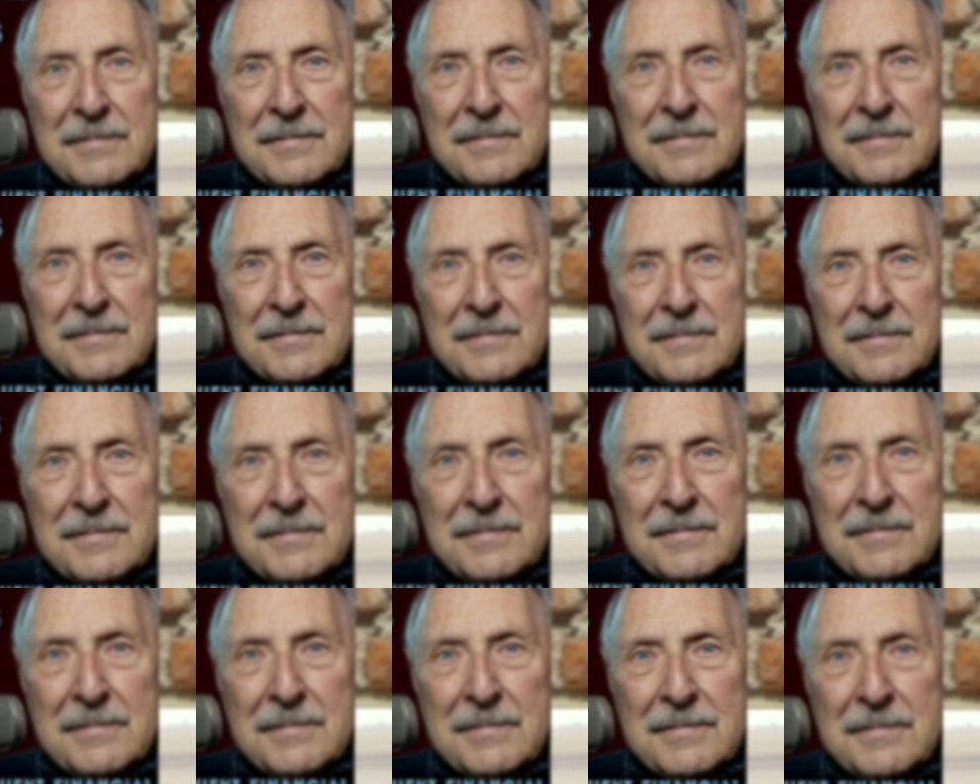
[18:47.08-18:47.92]

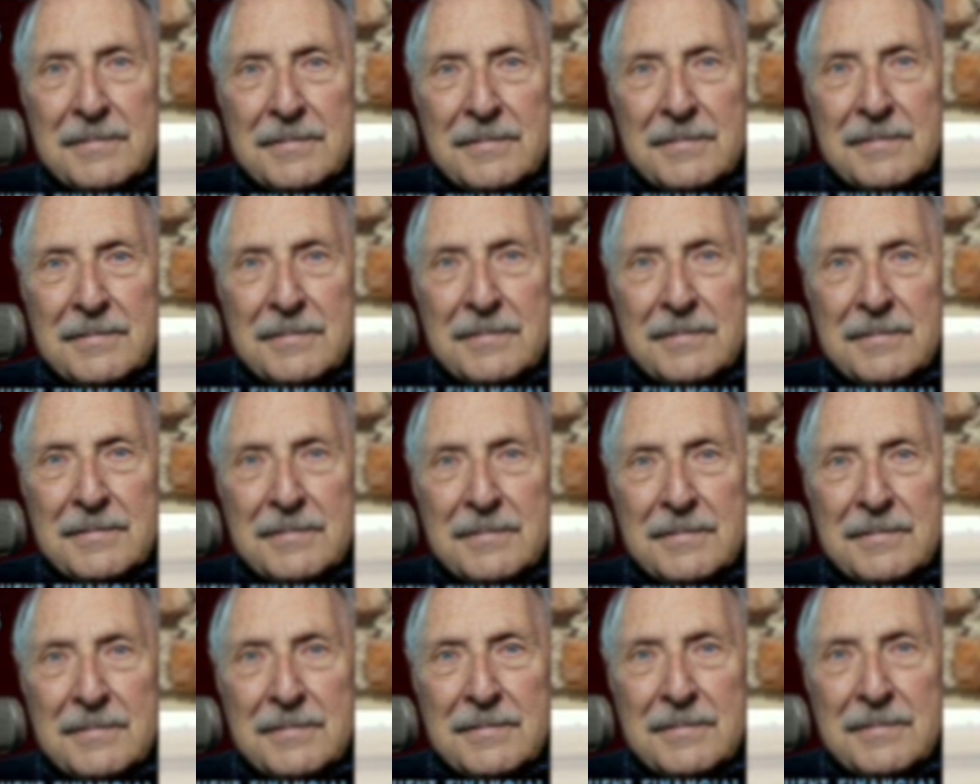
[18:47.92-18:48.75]

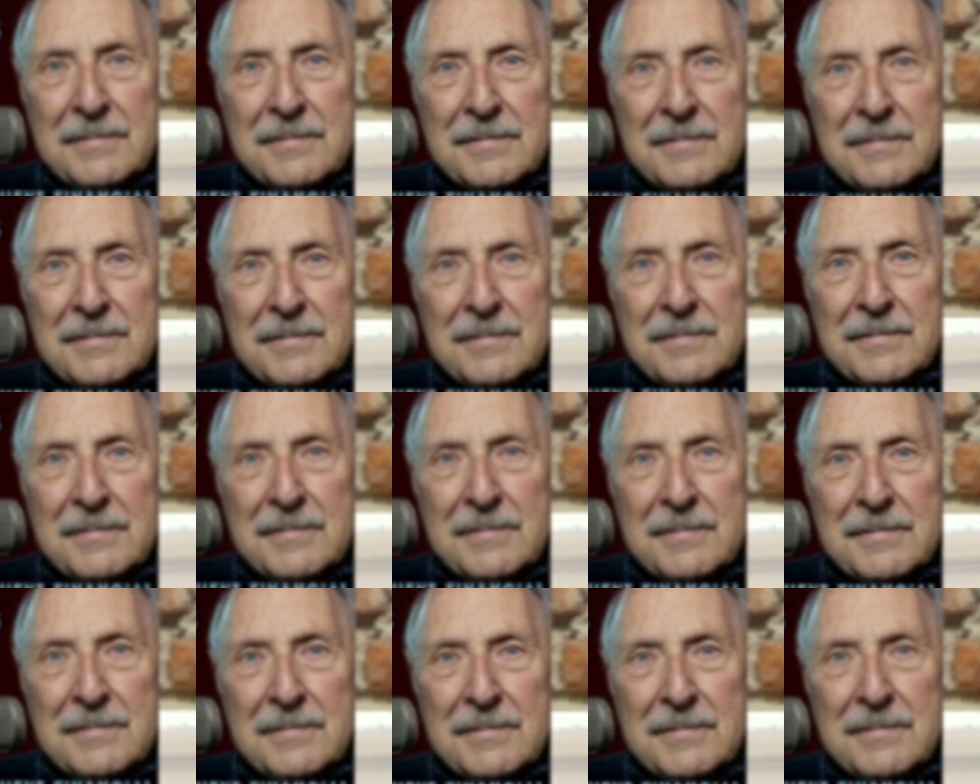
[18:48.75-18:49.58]

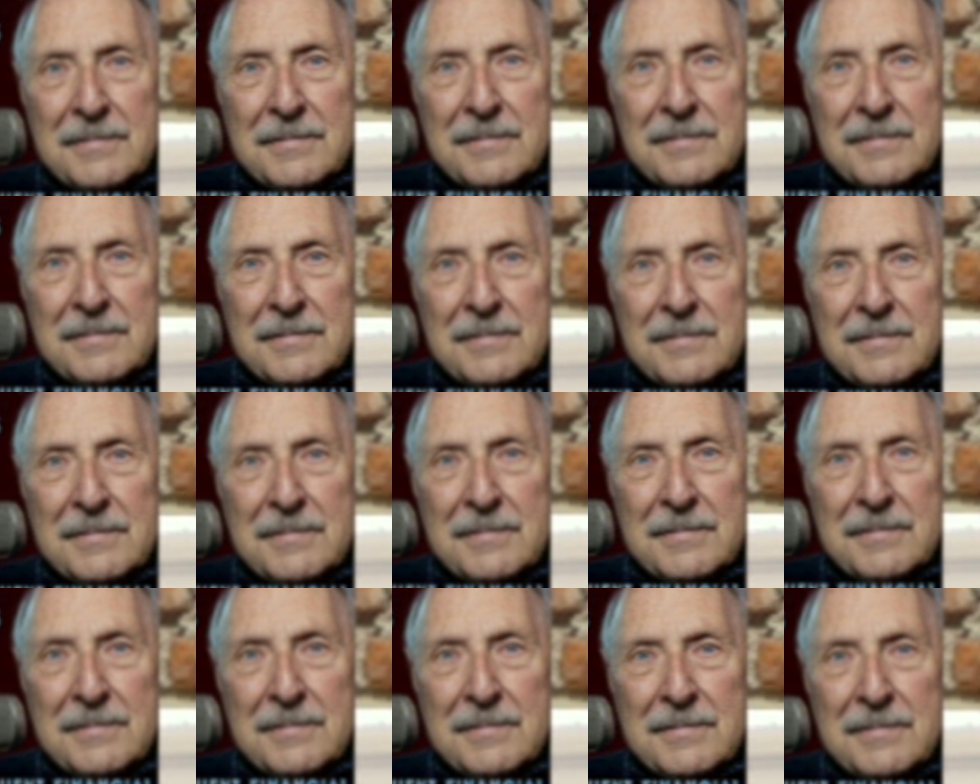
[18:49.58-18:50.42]

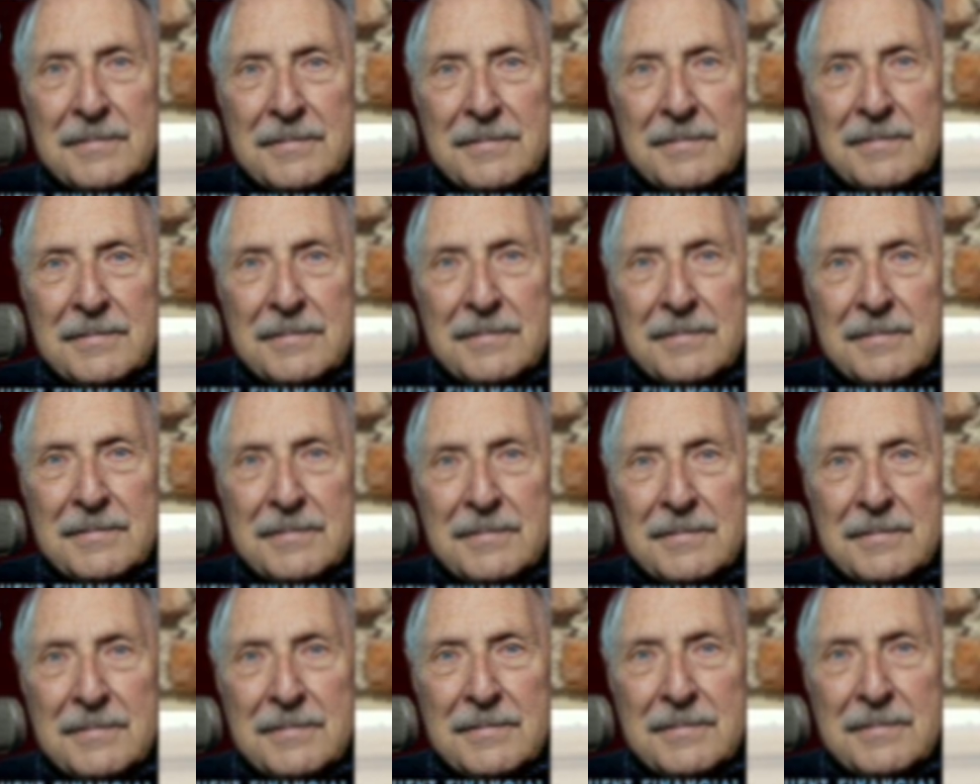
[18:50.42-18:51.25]

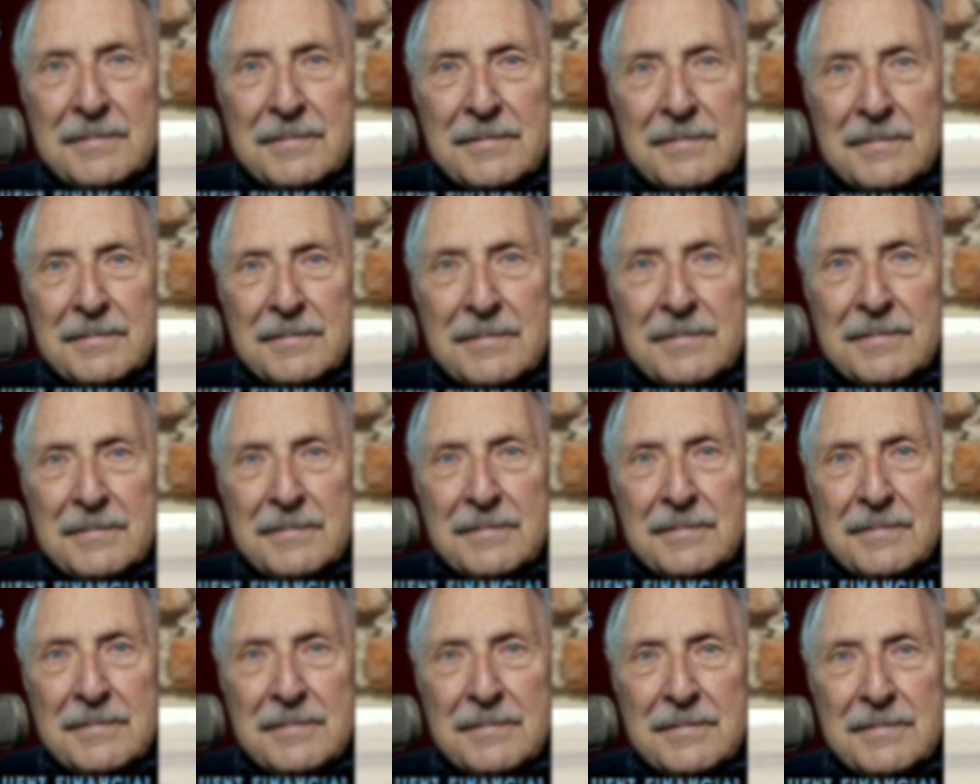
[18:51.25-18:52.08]

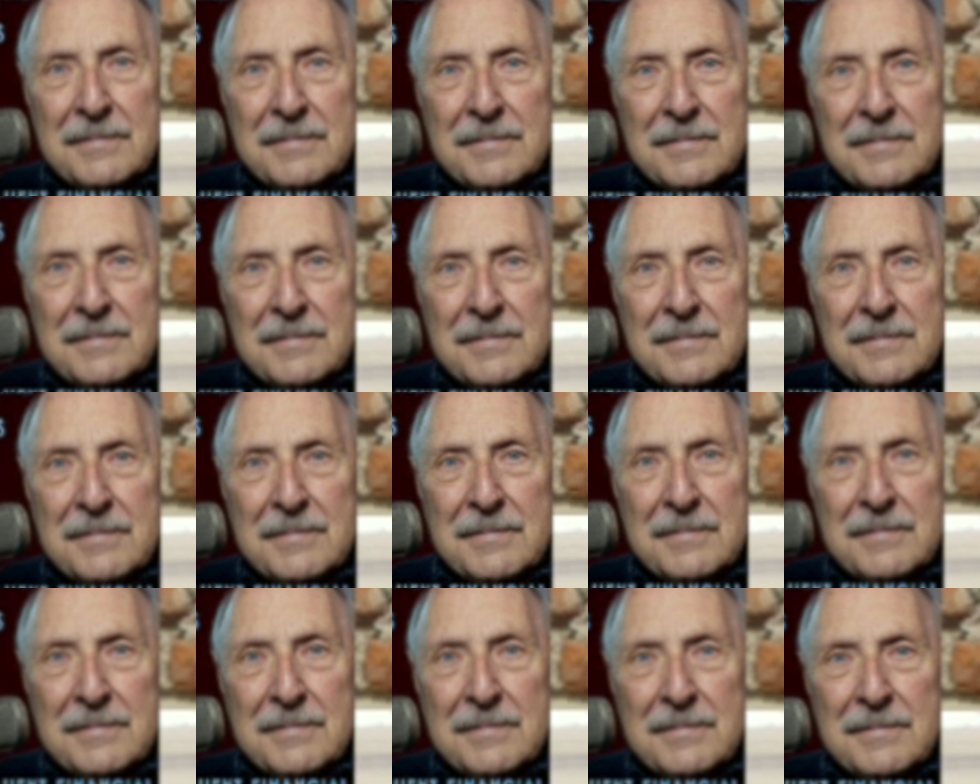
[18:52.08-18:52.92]

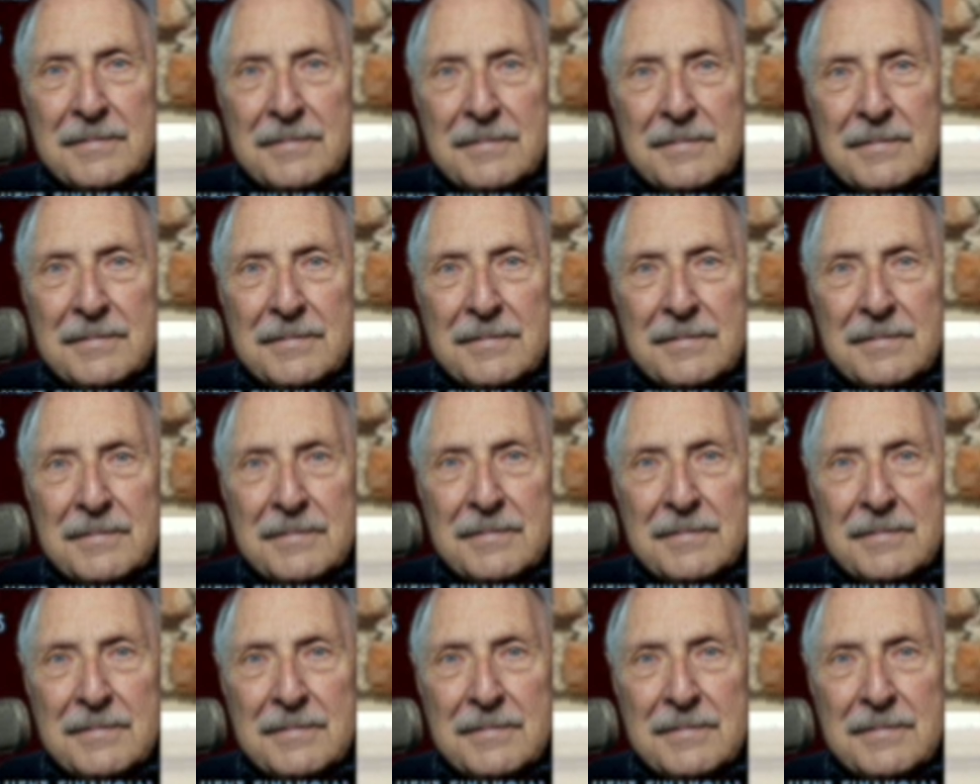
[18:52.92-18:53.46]
(not speaking)